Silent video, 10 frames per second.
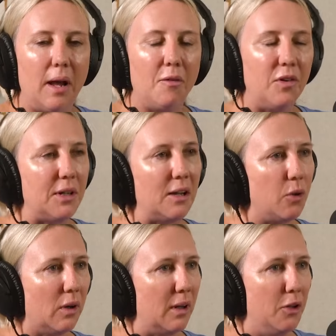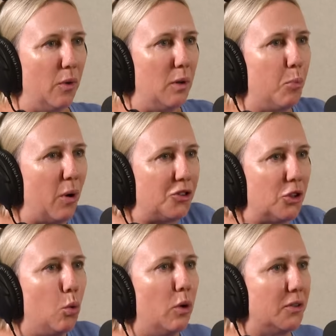Every day is like you're in a pressure
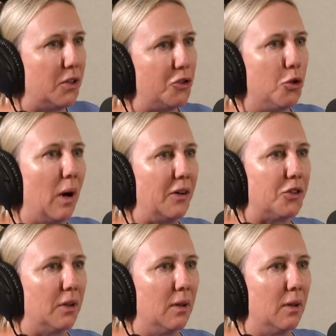cooker situation.